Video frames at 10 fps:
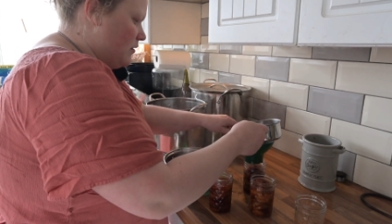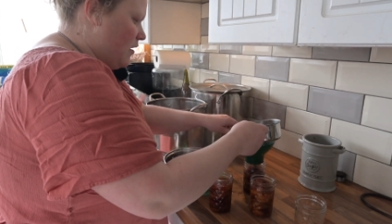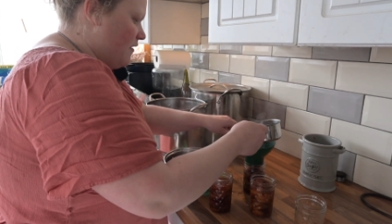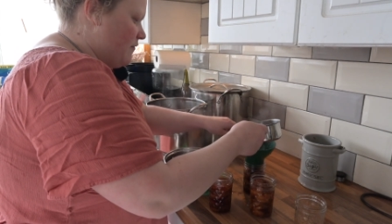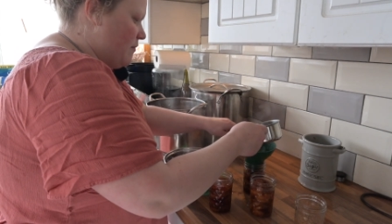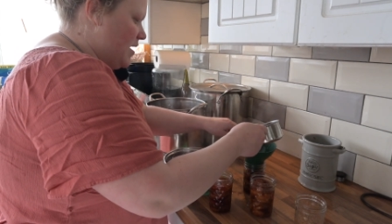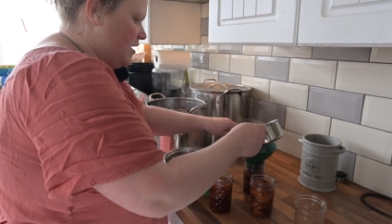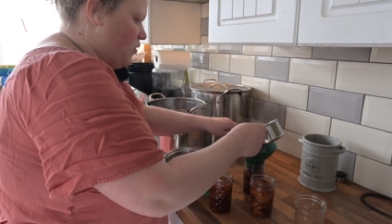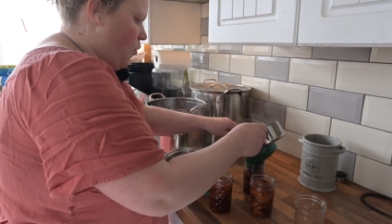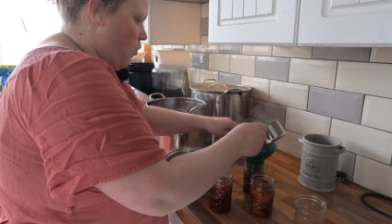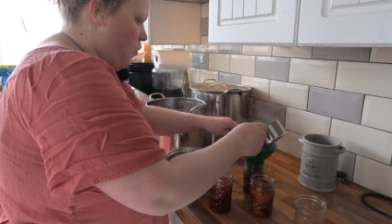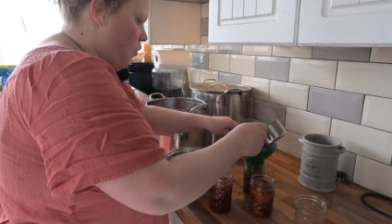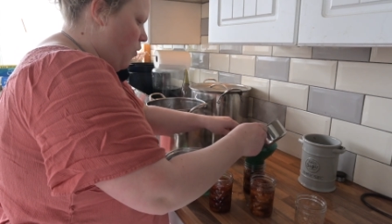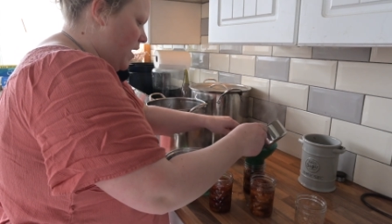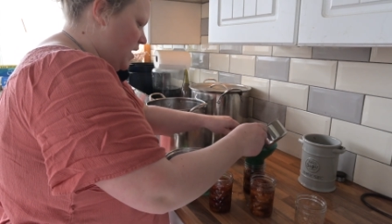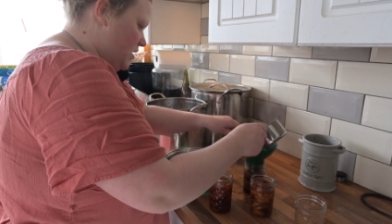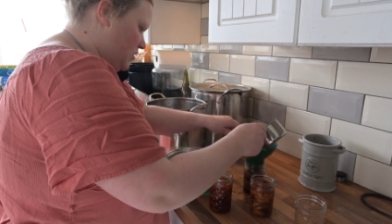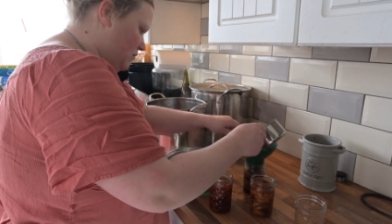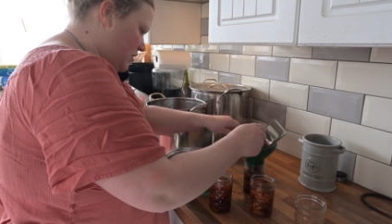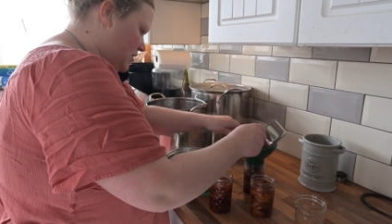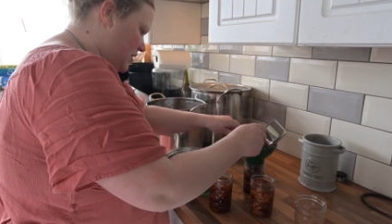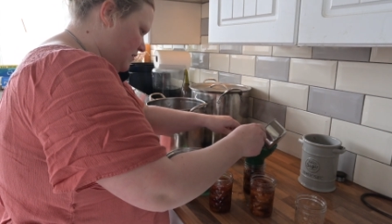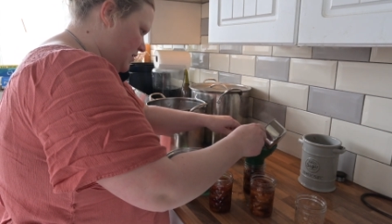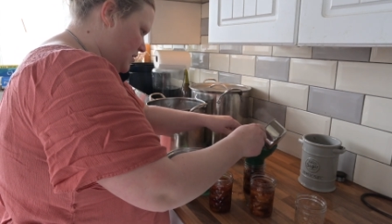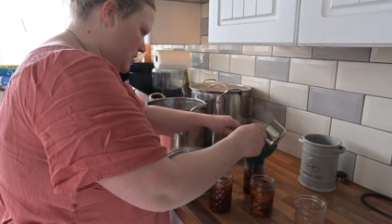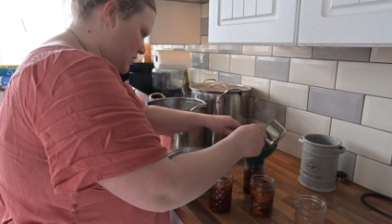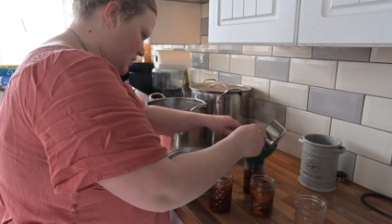I've made way too much liquid.